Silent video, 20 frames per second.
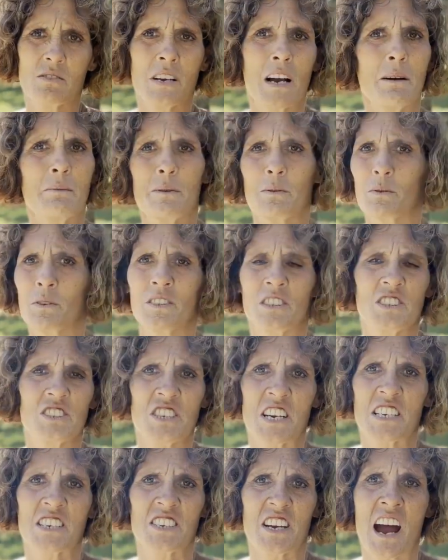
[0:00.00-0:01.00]
You have to be willing
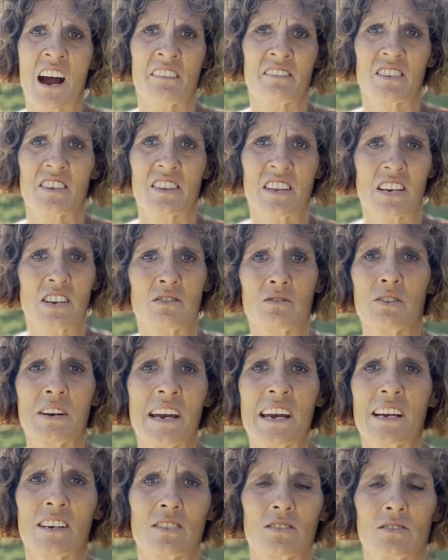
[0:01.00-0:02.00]
to change everything. You
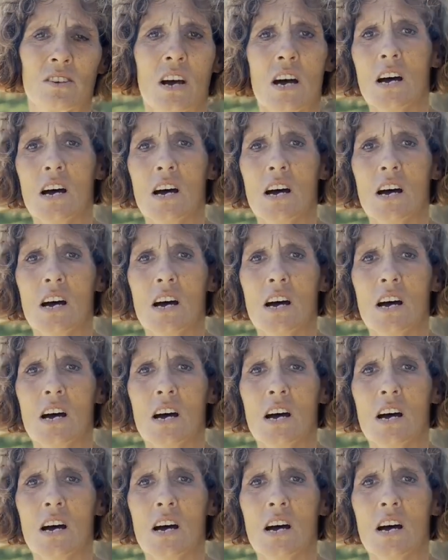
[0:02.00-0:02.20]
can't